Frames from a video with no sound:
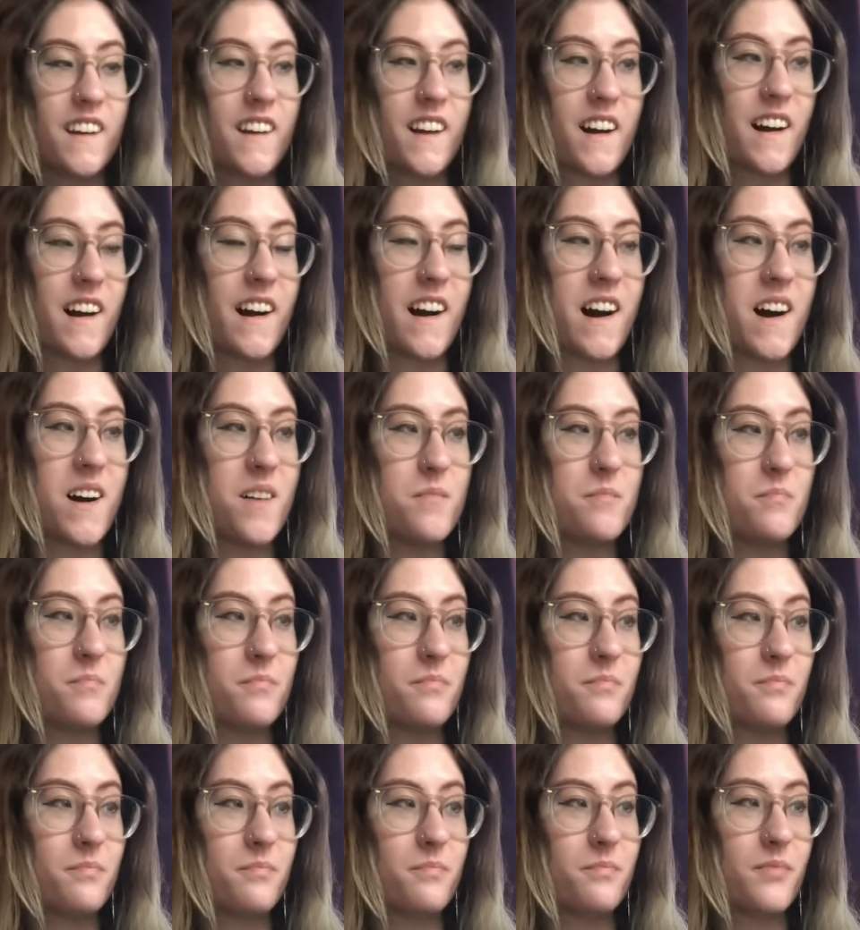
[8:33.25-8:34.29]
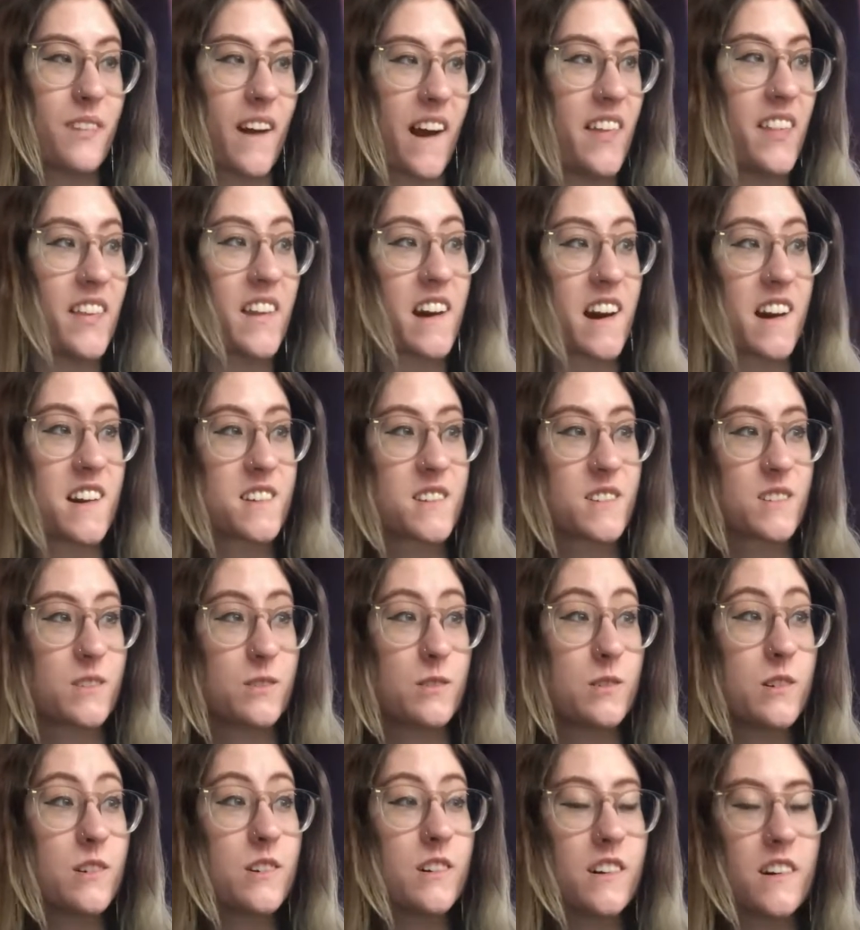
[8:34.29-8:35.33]
Um, and then I
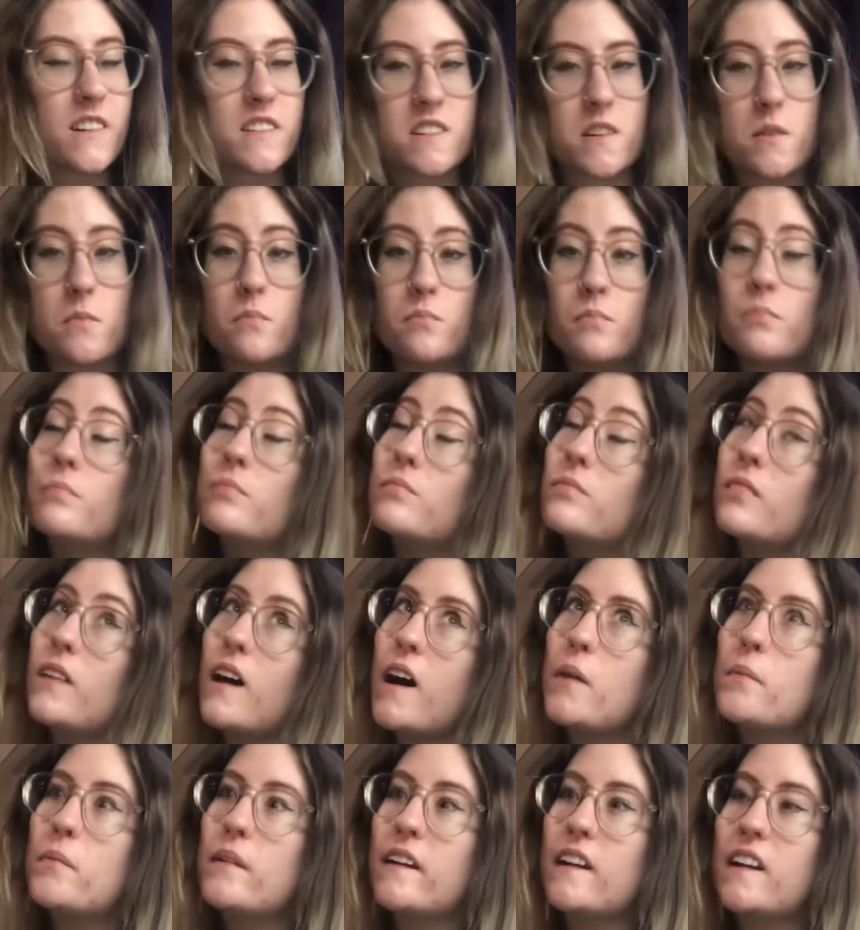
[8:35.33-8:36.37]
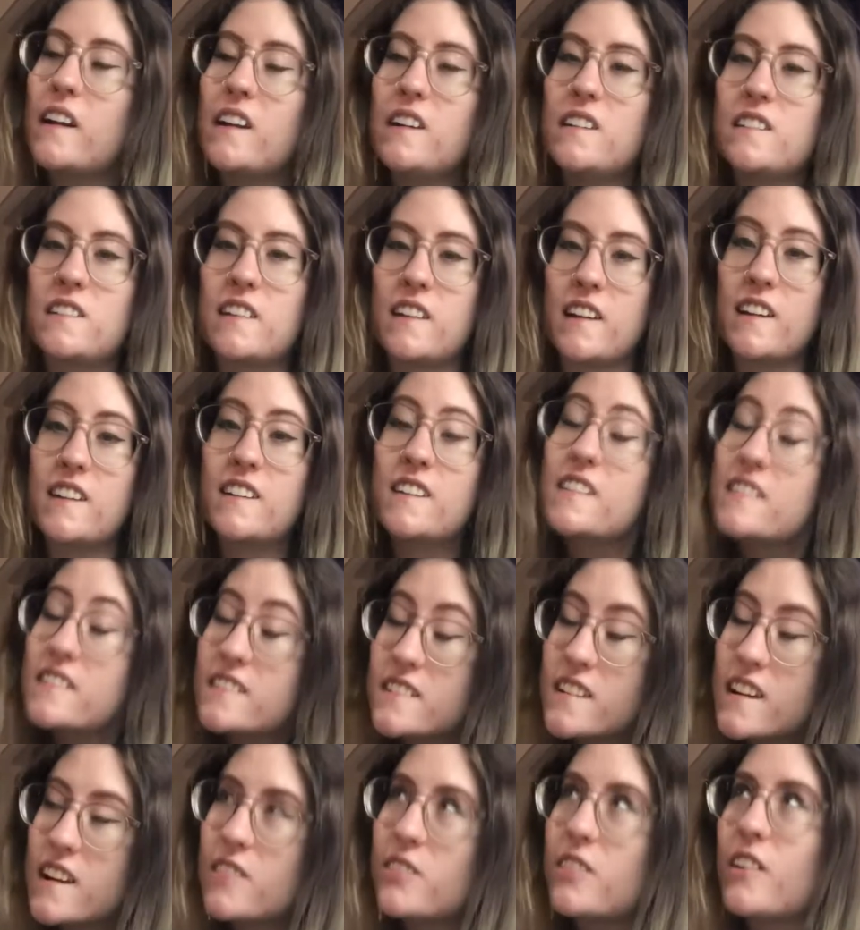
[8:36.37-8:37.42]
saw, so I've been getting tics.
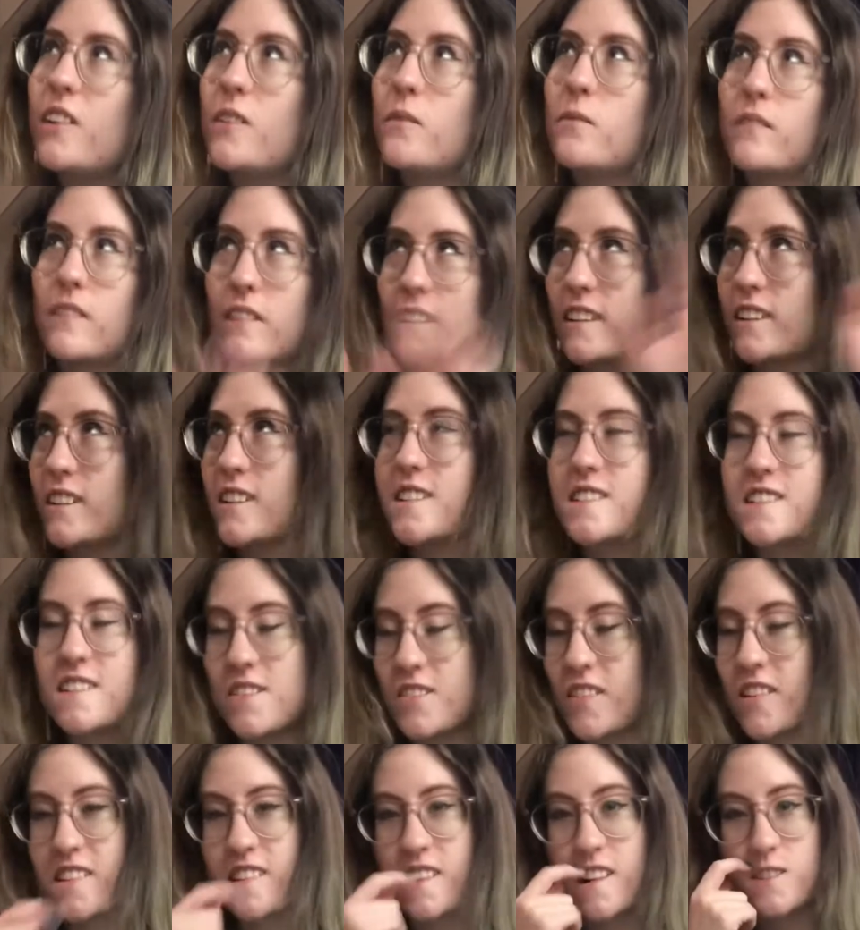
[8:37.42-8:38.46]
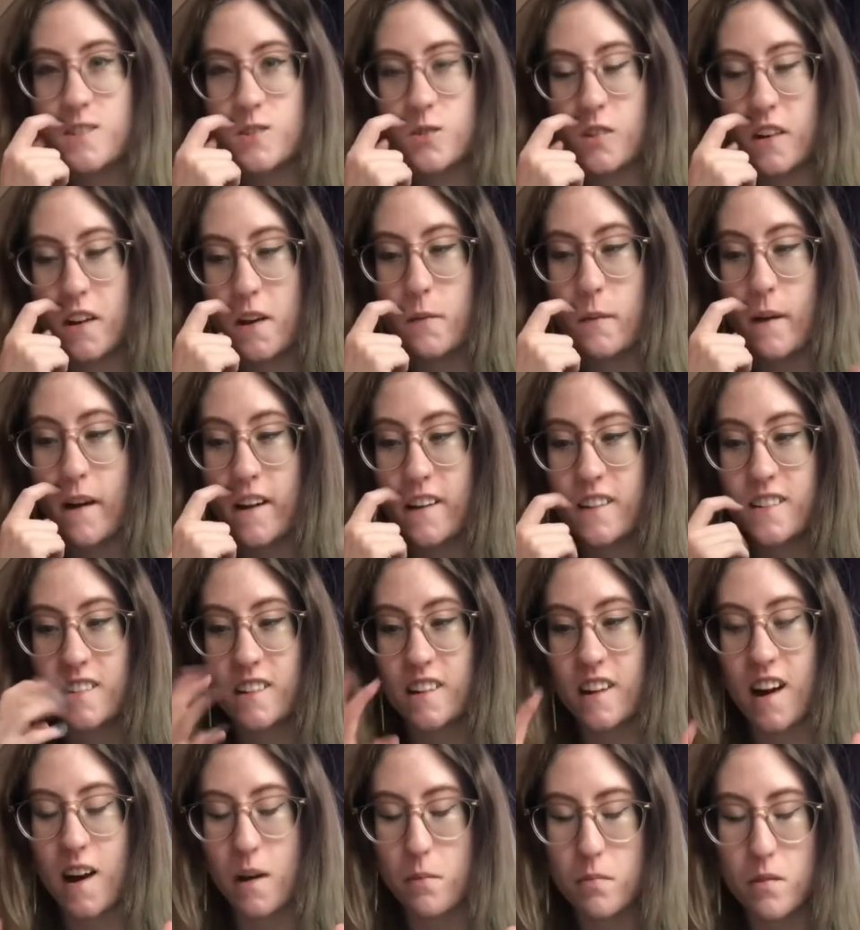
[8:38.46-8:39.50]
If, oh my gosh, if I start talking about it, it's going
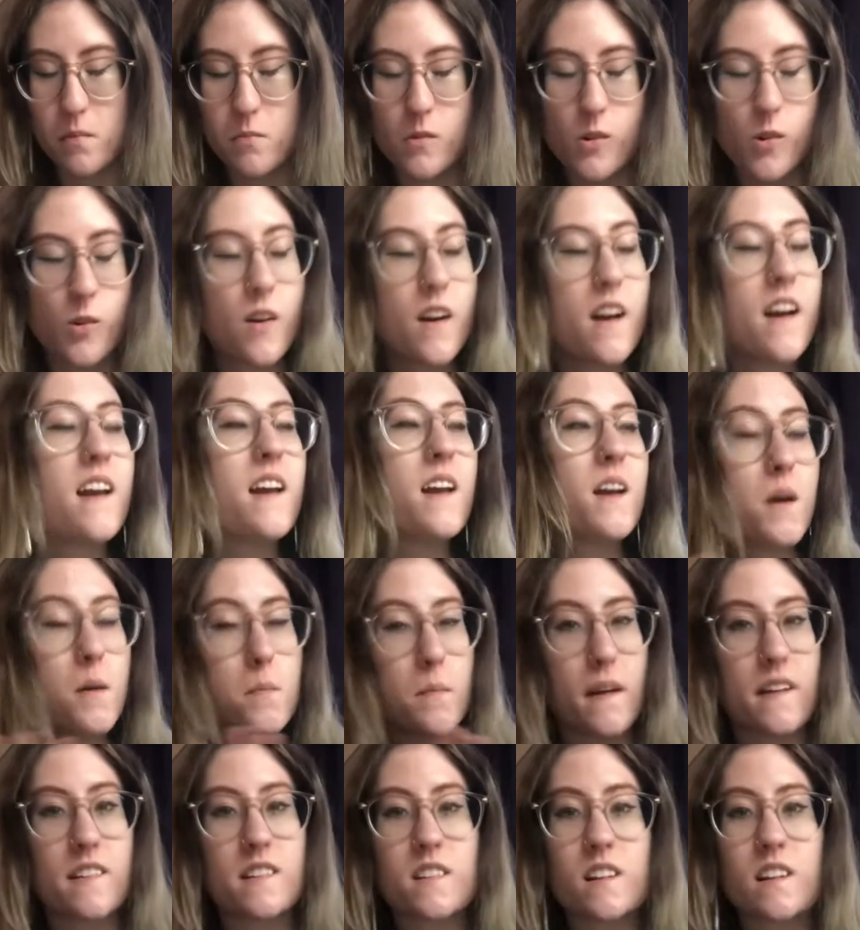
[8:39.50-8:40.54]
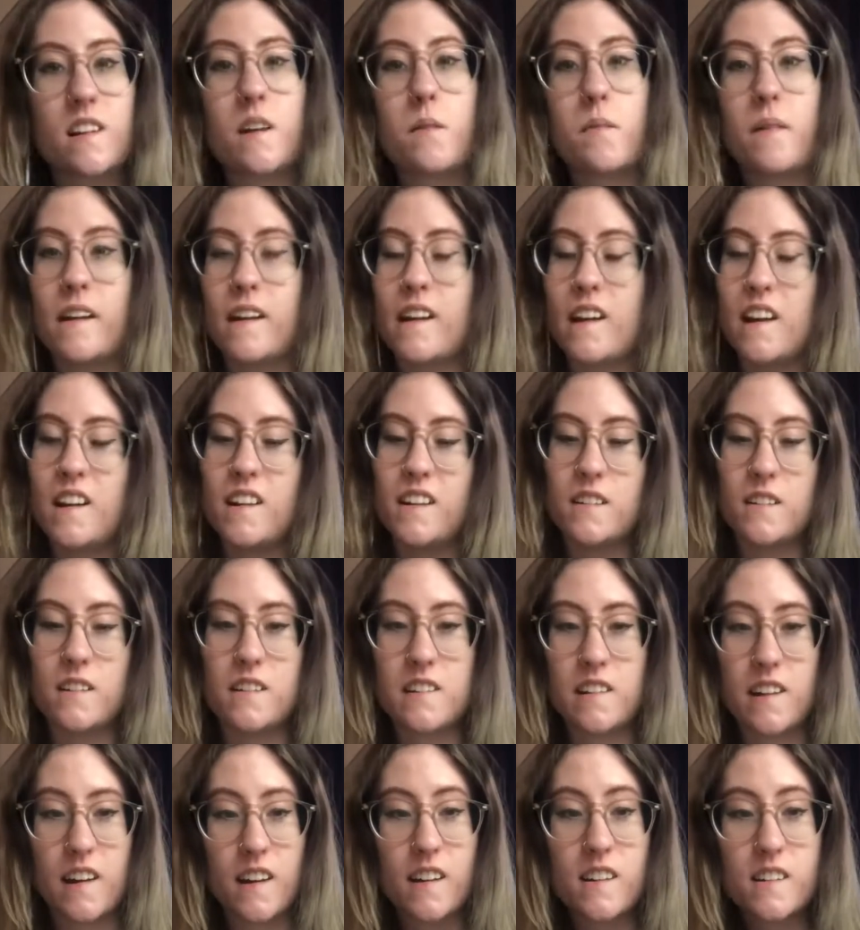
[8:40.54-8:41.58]
to happen more. Basically, I've been getting
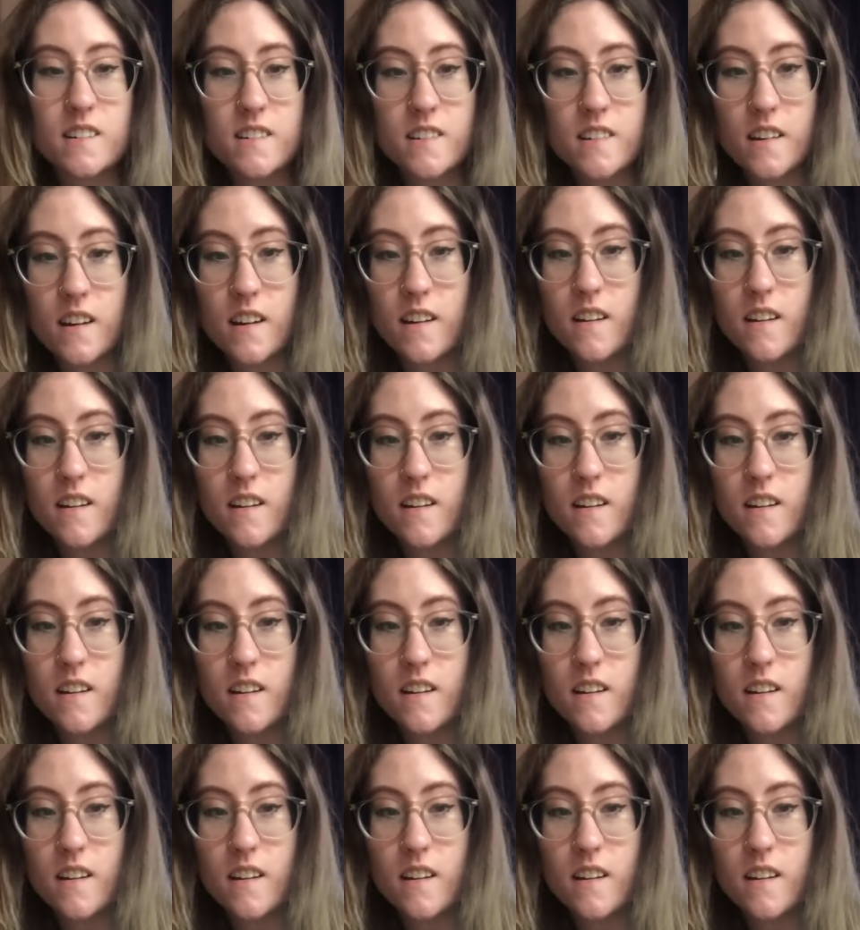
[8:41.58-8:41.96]
tics.